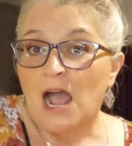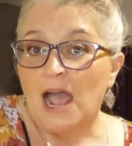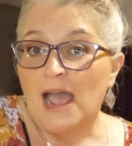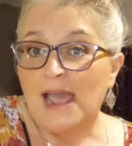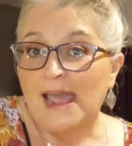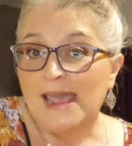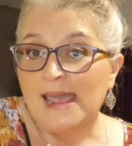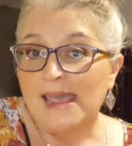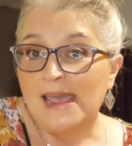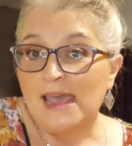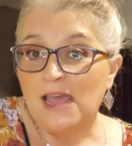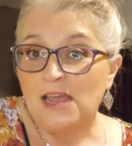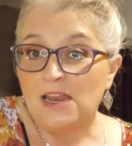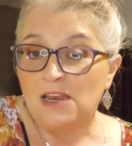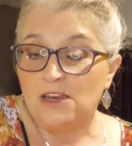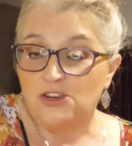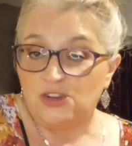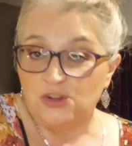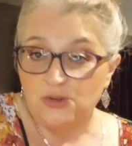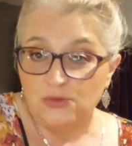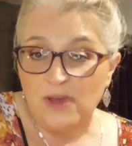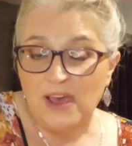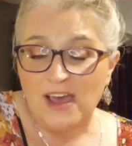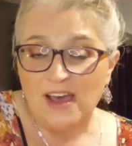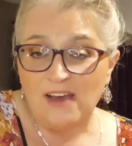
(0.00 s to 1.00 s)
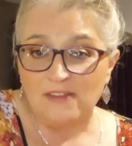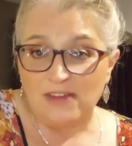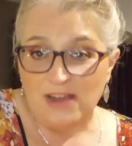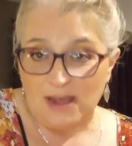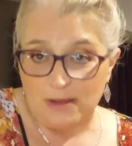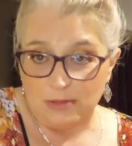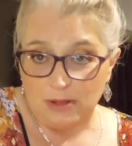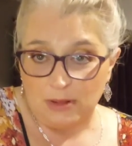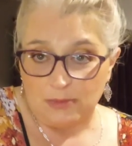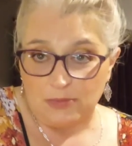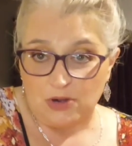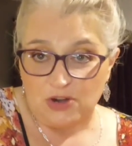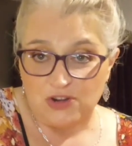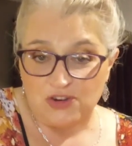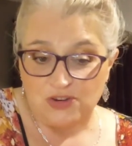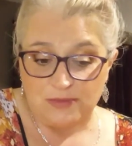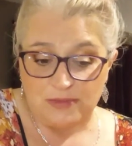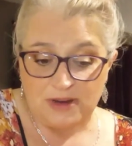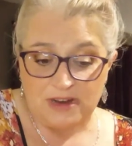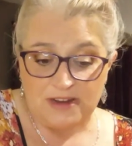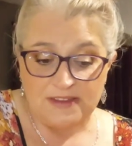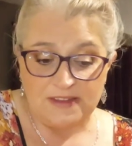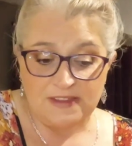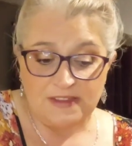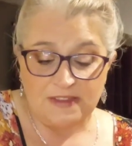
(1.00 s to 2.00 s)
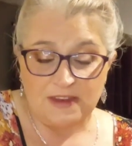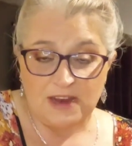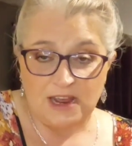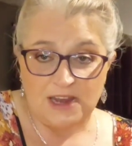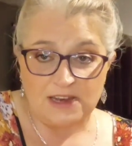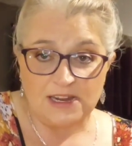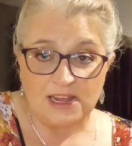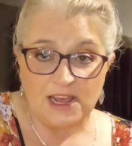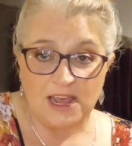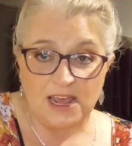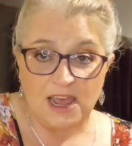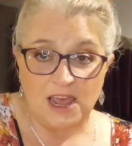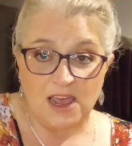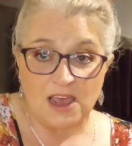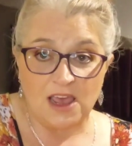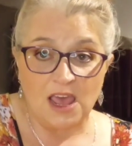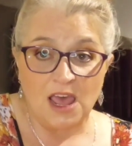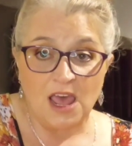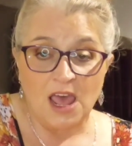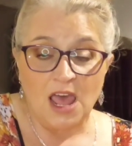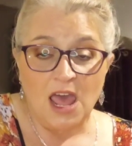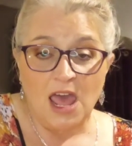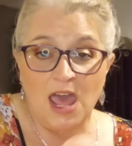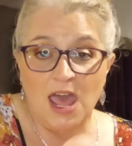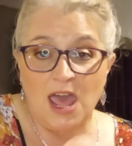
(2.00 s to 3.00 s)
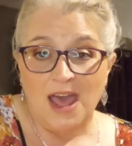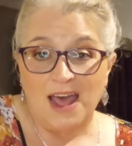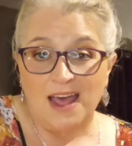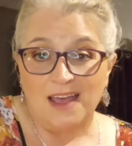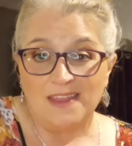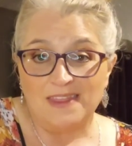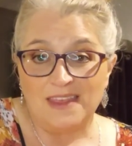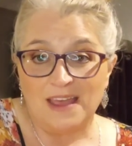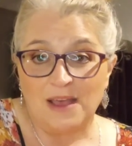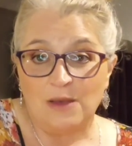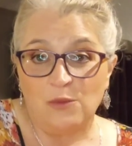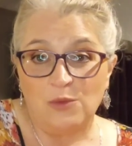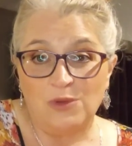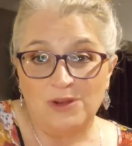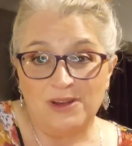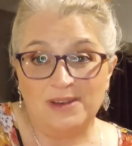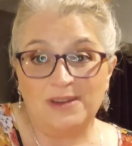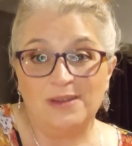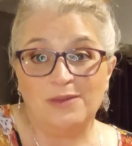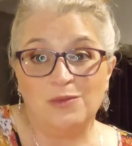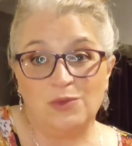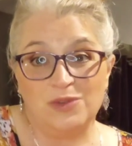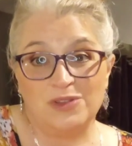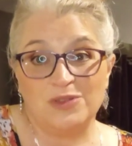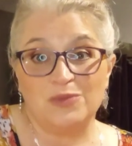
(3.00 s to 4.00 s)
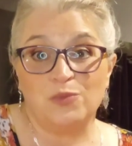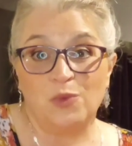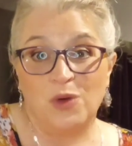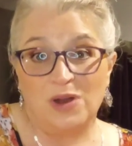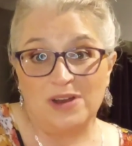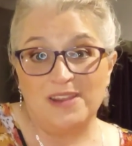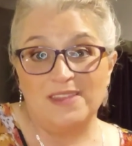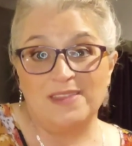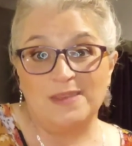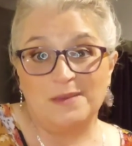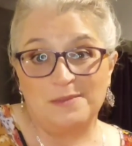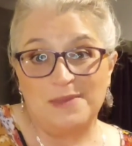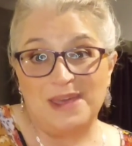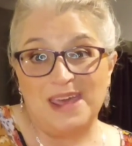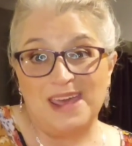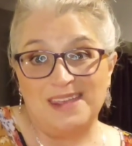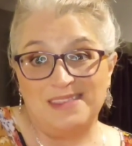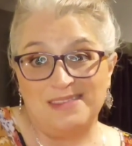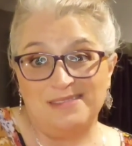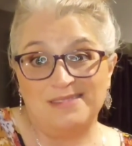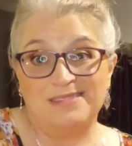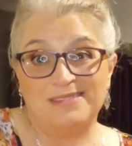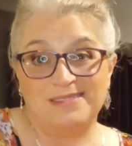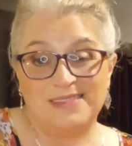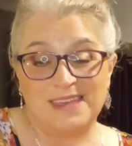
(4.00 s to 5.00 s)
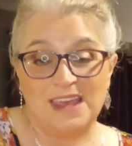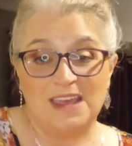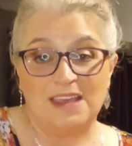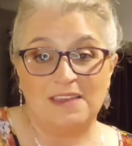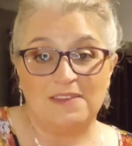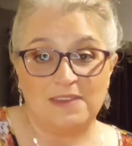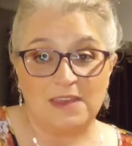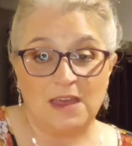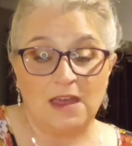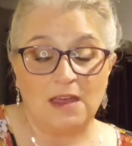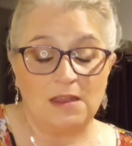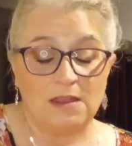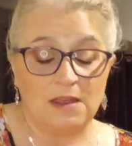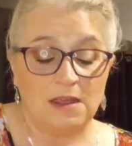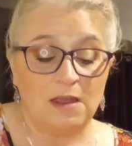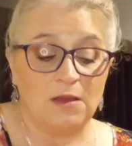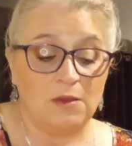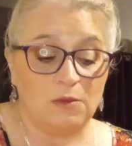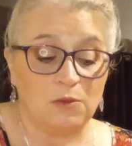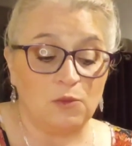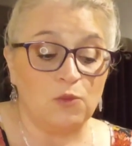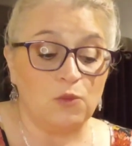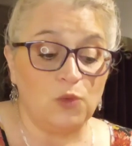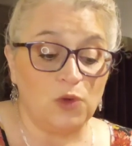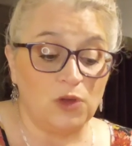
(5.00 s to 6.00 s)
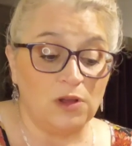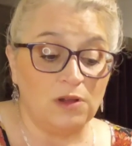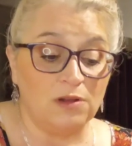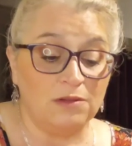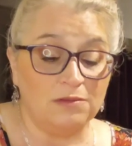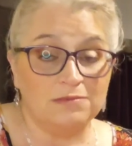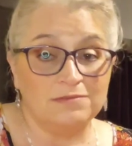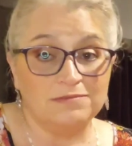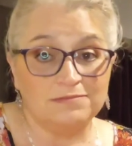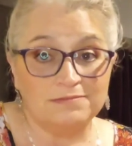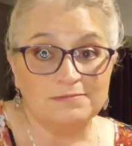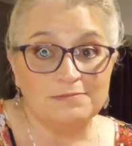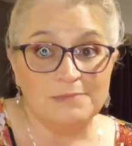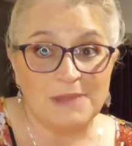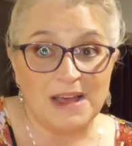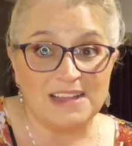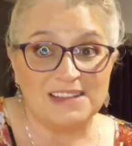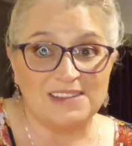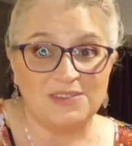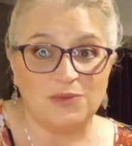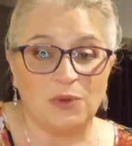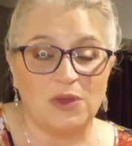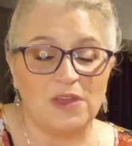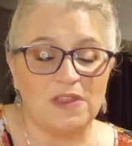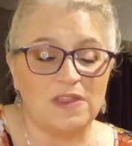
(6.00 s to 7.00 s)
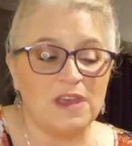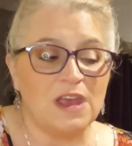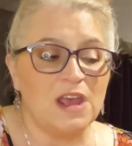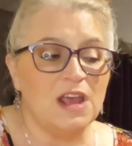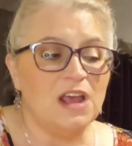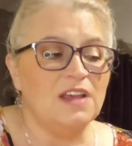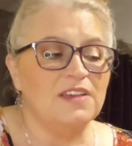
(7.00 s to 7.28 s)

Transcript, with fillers: I do have high blood pressure medicine that I take and that one was one of the main things that it will mess with.